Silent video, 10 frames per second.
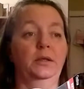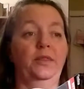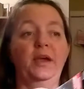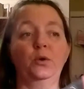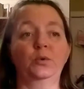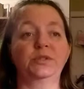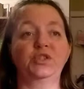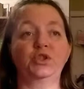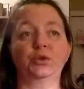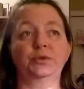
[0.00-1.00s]
there was
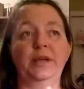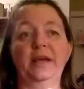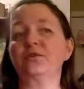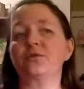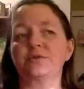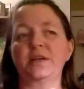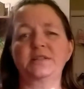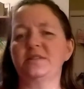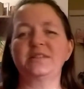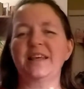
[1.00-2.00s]
certain
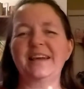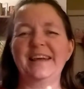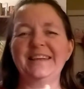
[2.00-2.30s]
exercises that I